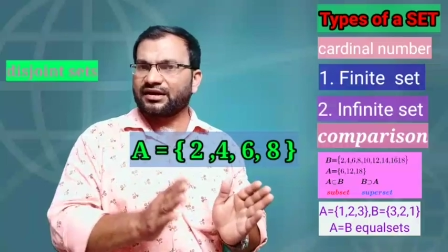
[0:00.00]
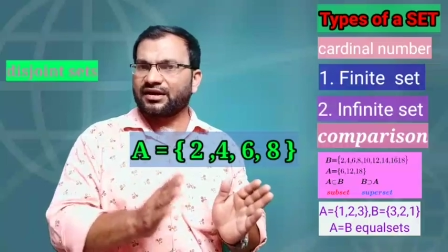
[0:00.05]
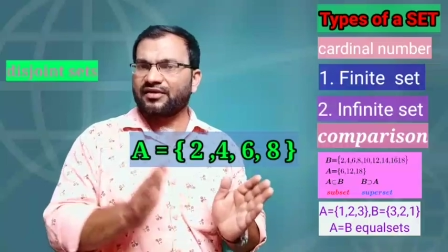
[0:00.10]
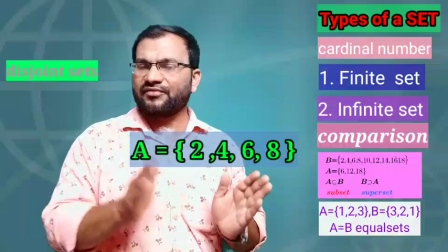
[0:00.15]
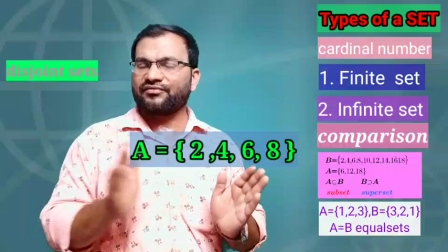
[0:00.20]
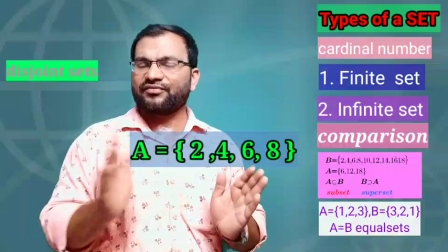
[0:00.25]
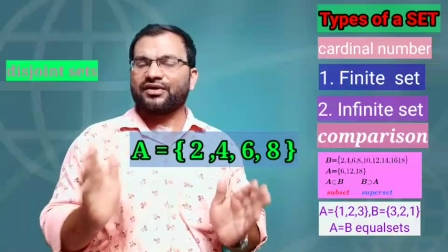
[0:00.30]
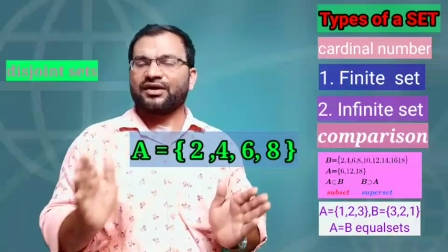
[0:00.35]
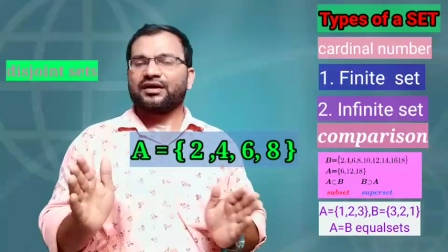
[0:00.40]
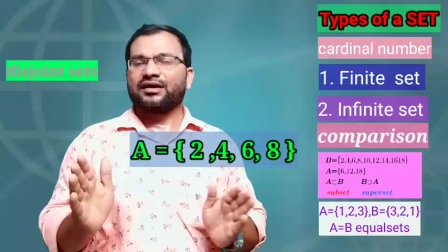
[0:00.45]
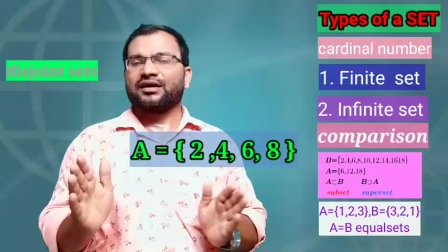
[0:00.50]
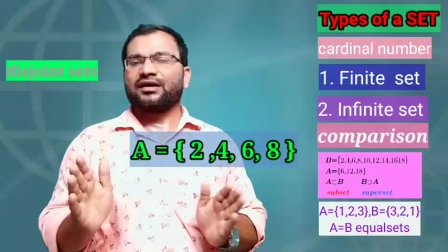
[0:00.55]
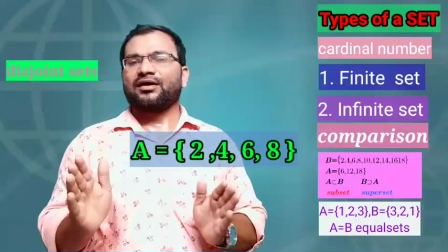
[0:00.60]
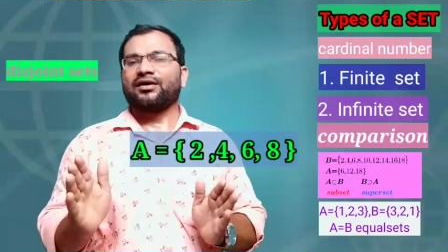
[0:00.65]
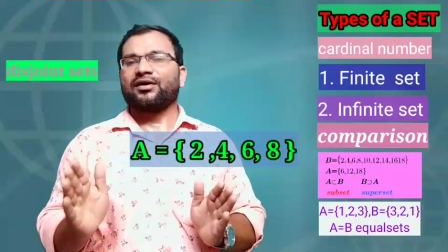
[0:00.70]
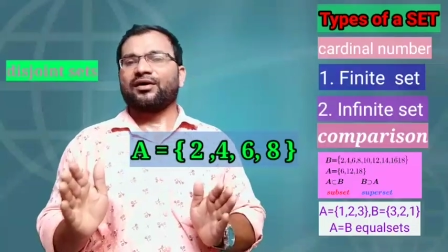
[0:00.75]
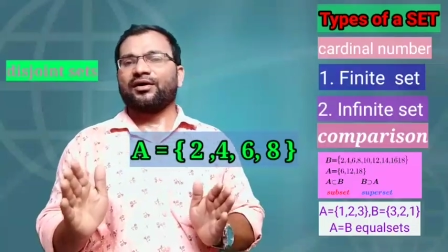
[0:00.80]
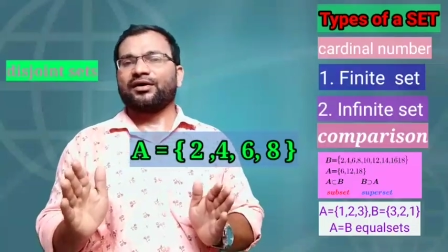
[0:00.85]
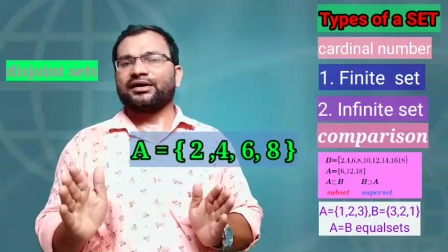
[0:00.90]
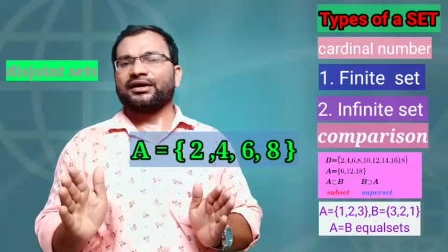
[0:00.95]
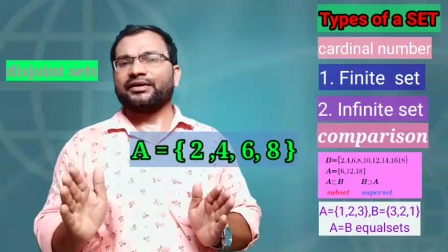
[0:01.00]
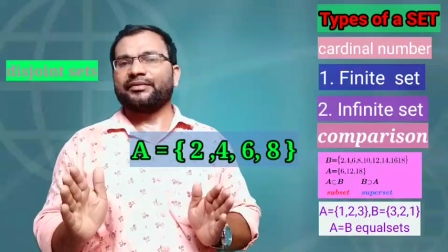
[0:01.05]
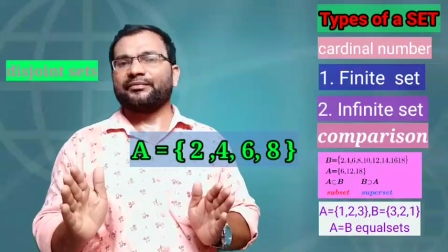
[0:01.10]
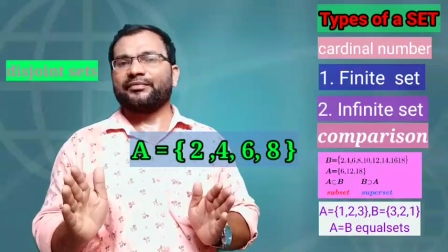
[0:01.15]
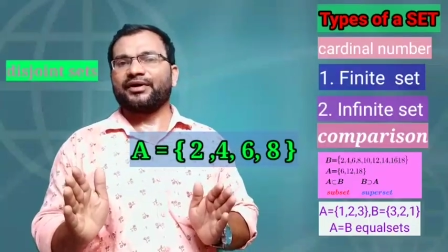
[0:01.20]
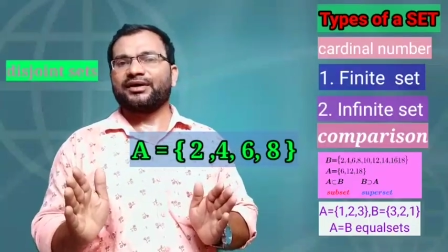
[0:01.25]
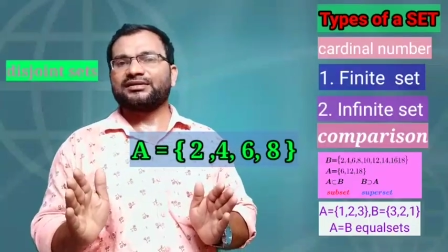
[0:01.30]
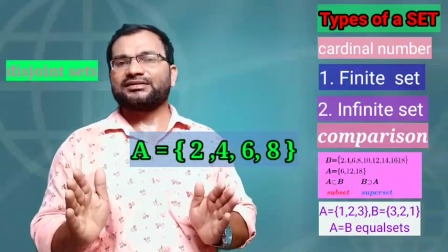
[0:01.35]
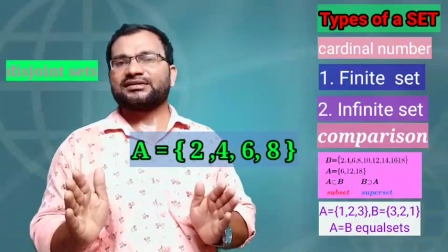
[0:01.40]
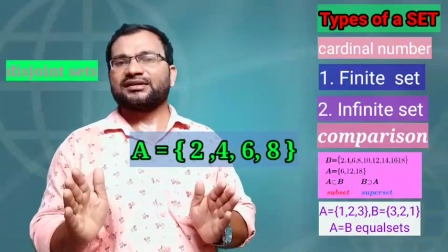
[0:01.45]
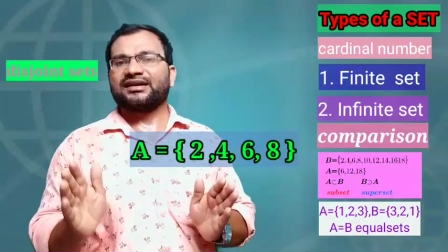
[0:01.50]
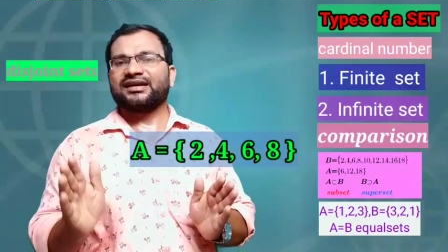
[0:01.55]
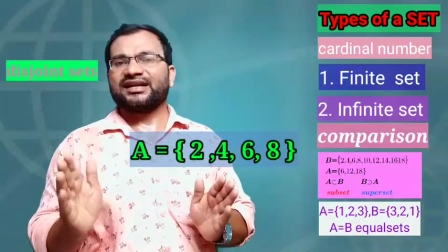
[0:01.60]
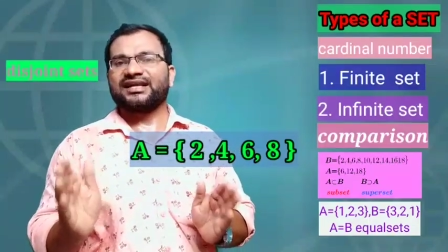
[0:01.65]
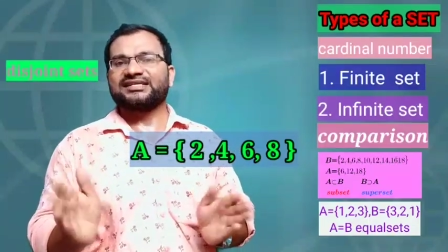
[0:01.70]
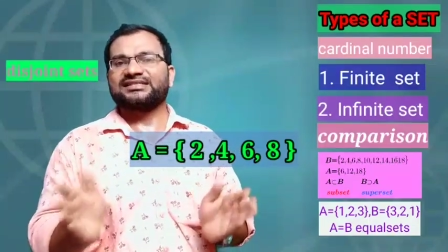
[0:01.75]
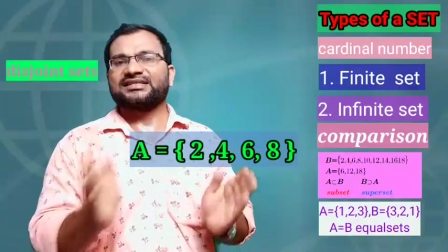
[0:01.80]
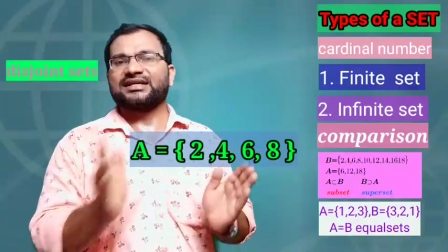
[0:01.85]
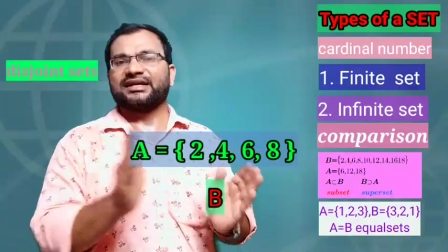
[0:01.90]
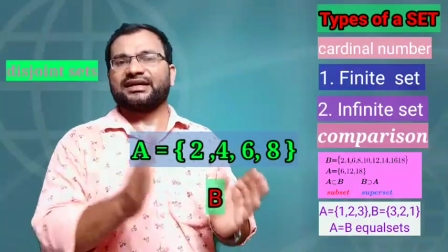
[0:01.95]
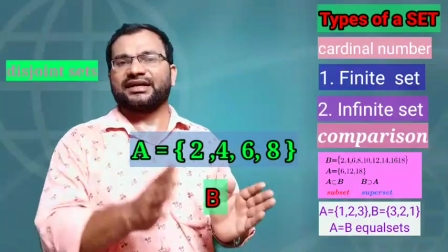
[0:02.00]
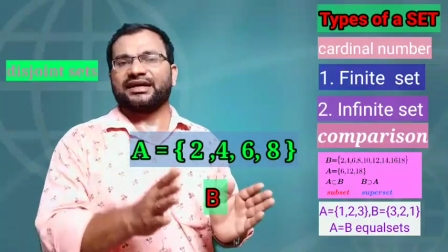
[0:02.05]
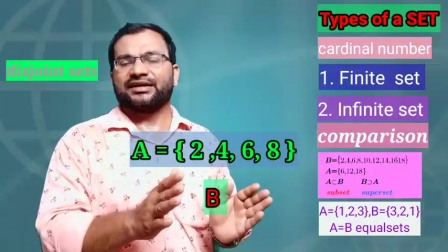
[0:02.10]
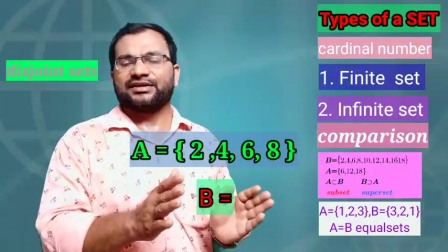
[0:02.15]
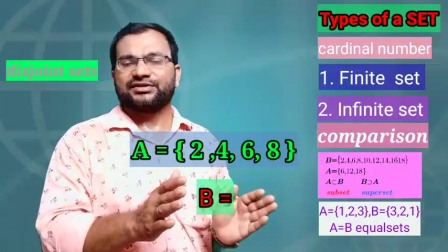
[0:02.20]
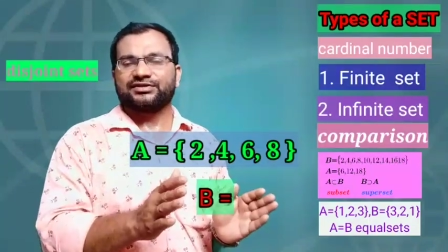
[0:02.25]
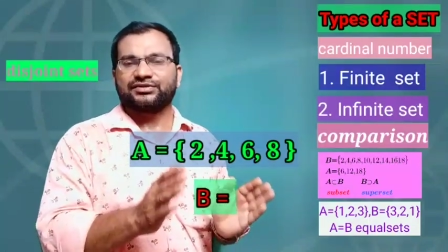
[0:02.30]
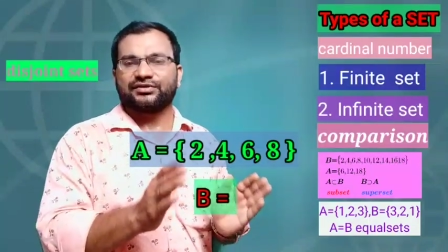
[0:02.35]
of odd numbers less than 10.